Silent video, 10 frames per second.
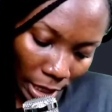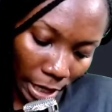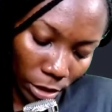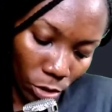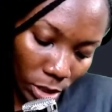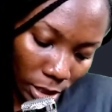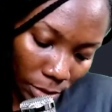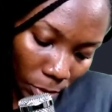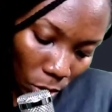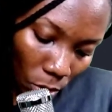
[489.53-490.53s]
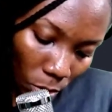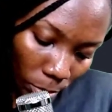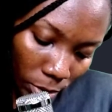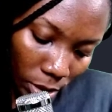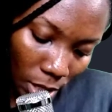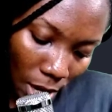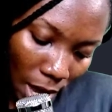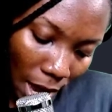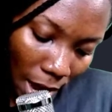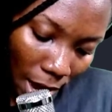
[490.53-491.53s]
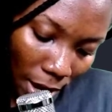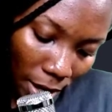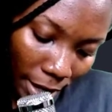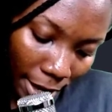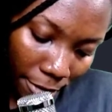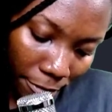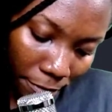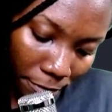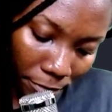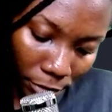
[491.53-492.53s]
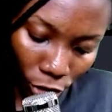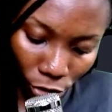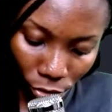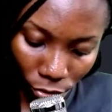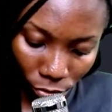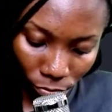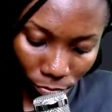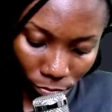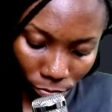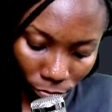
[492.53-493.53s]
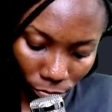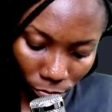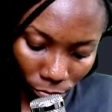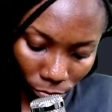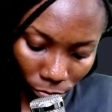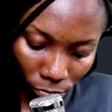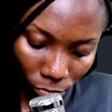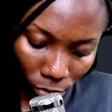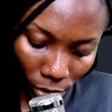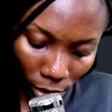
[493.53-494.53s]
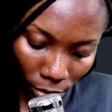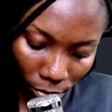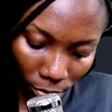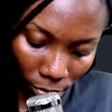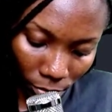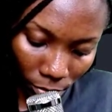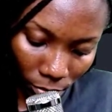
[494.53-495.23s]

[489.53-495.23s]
Okay, so this becomes our F friction, okay?